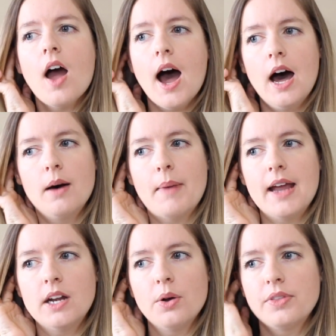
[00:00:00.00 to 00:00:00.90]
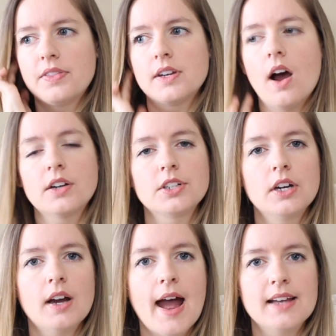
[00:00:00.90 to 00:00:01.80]
I know that the
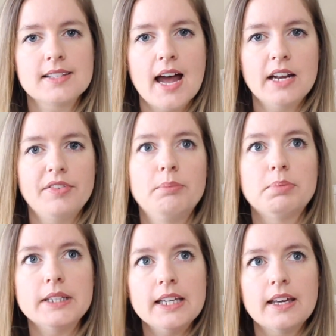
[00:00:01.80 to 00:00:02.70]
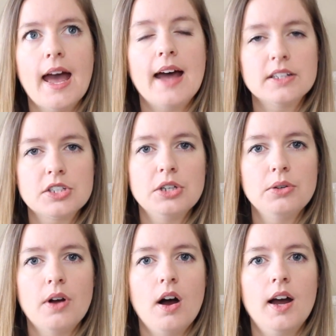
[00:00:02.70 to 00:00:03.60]
doctor has kind of a bleak
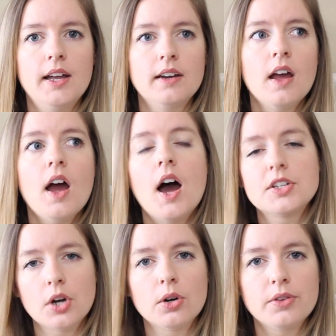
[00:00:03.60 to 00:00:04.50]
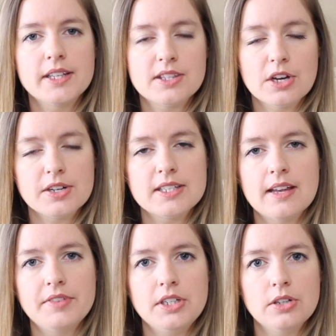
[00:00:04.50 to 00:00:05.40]
attitude on a turtle that's
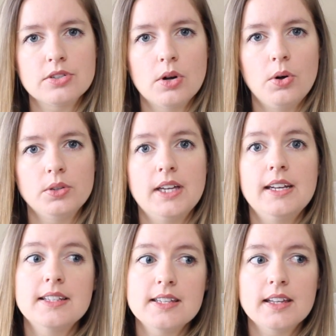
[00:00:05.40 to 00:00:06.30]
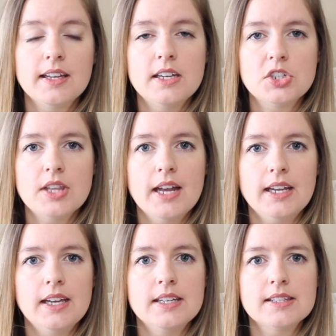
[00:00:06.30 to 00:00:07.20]
37 years old and is in the condition that
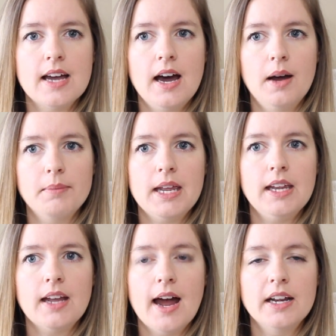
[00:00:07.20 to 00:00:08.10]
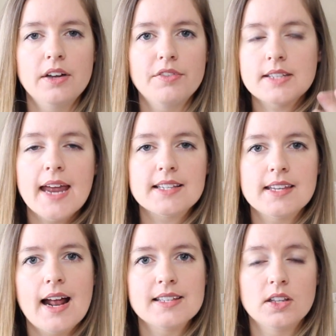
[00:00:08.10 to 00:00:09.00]
he is. He kind of takes
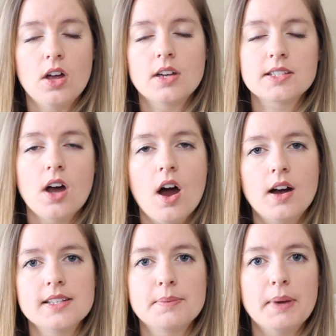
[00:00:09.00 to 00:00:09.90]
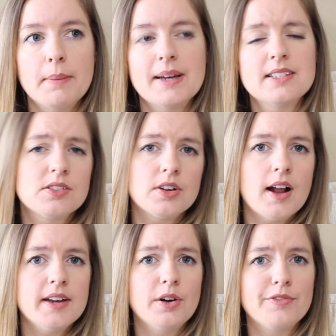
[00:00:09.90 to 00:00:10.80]
it as a lost cause, but my sister and
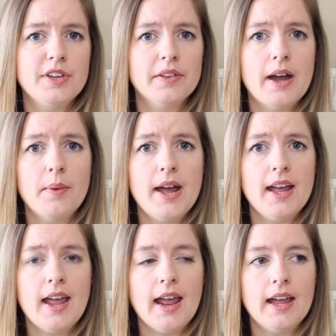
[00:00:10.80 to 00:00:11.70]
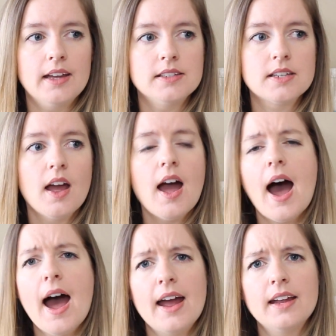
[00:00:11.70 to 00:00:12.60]
I don't feel that way, and
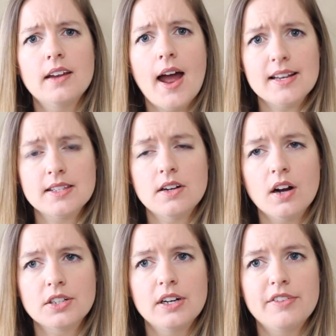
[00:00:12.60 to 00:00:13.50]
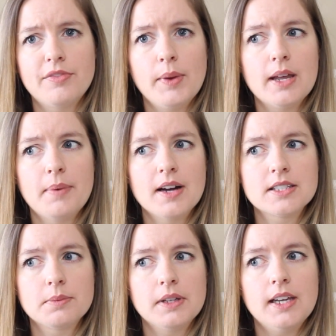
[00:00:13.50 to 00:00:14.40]
I asked the doctor if we could
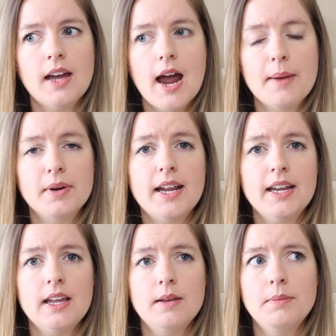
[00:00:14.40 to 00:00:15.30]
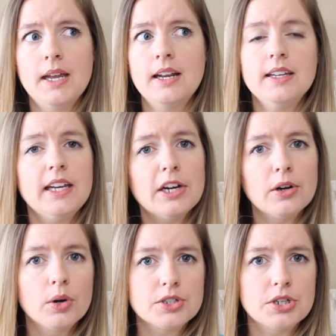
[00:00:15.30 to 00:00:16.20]
possibly hibernate him in a year
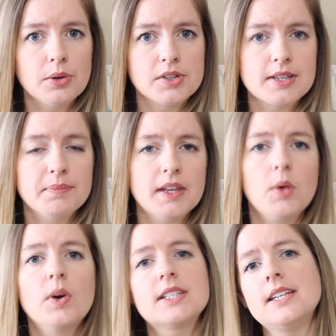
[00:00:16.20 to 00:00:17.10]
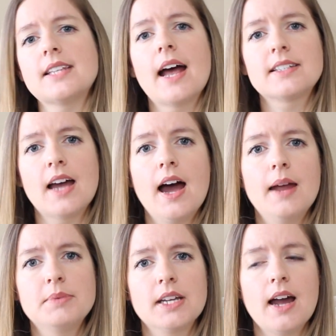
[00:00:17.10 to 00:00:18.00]
or two or something once he's had
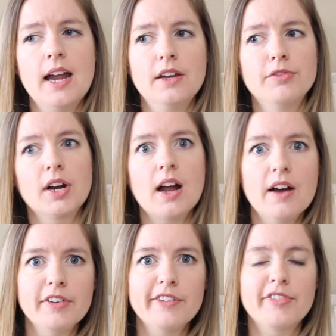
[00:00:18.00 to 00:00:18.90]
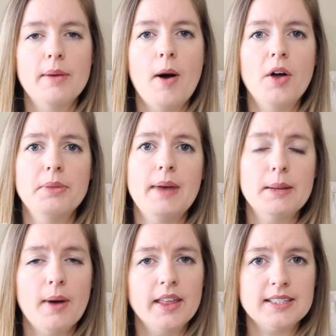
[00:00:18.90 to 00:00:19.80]
time to kind of recover from all the
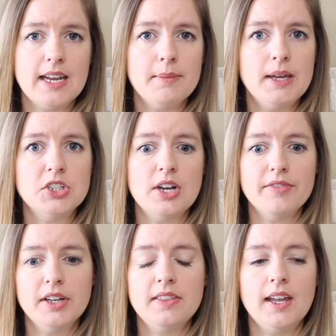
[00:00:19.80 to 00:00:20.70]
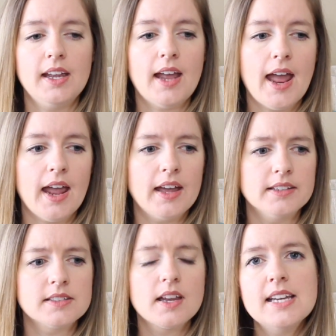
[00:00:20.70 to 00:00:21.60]
metabolic damage and everything,
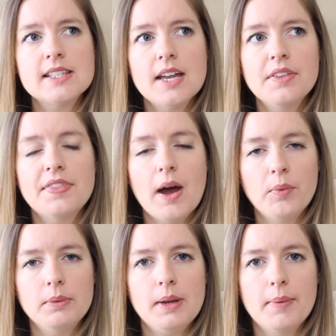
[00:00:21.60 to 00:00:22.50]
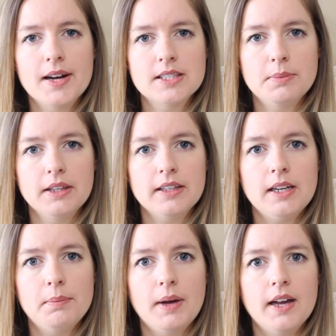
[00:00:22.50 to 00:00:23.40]
and he said that that would be a
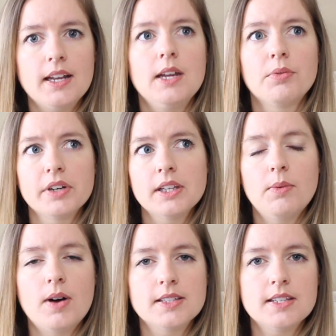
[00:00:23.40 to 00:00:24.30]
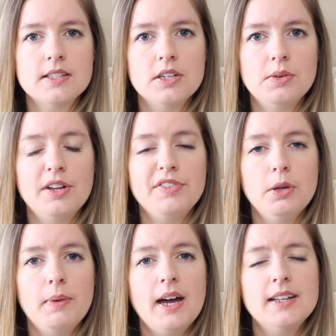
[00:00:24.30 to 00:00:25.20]
possibility, but he really wants us to do it in a
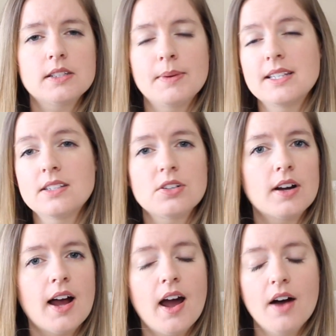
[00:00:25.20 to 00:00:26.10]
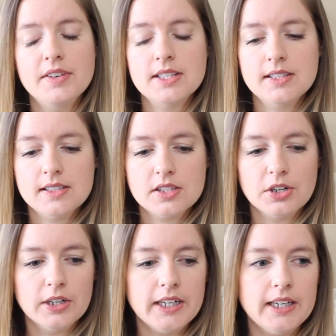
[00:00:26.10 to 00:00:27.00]
few months. My sister and I obviously
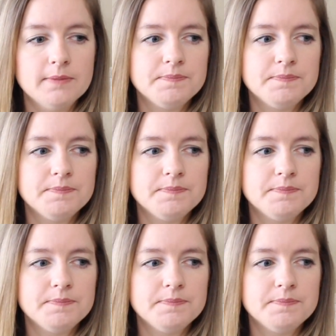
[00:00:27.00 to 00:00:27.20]
disagree.